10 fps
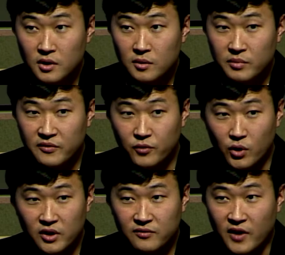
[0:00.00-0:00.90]
Before
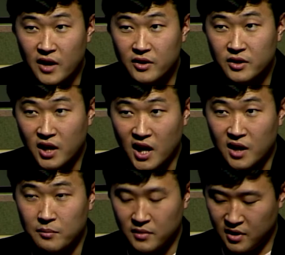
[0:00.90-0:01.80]
his father
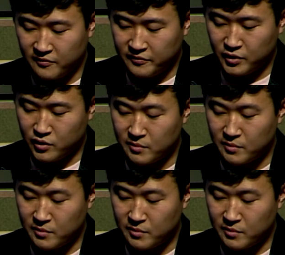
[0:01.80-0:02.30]
came and flew him